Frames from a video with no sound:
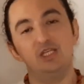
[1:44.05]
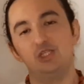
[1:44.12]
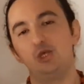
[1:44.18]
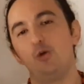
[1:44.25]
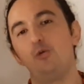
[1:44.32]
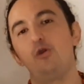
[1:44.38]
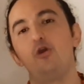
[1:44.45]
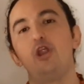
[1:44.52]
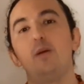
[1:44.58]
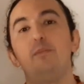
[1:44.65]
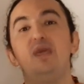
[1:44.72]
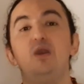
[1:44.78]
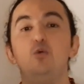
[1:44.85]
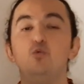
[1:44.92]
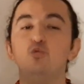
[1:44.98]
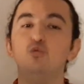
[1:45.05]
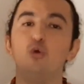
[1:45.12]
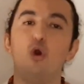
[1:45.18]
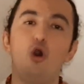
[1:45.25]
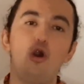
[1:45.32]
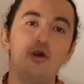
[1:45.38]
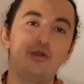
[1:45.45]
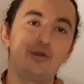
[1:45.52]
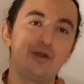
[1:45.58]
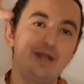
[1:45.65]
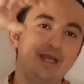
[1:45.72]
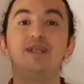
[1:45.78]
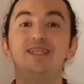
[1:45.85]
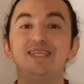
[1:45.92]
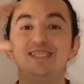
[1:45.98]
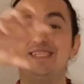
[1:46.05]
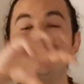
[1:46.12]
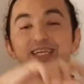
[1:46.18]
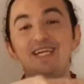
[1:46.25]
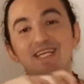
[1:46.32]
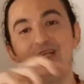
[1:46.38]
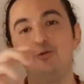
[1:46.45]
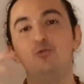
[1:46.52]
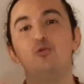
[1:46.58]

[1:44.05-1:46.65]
So we're gonna be watering the seed,